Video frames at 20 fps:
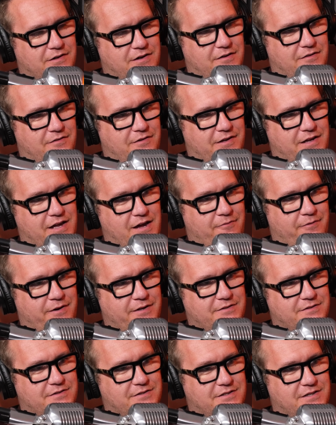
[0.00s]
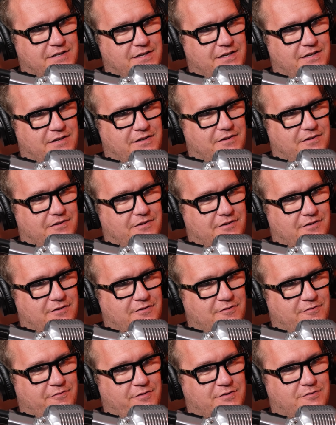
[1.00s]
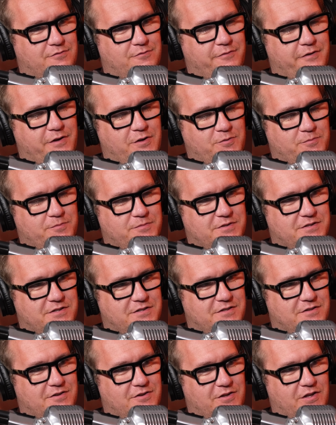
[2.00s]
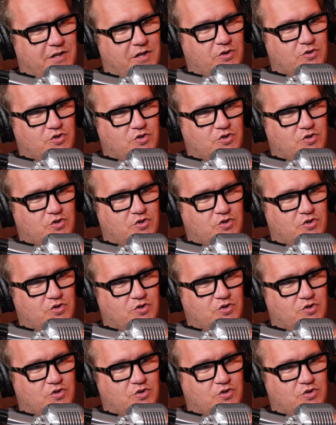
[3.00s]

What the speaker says: I can't wait to see Russell films on the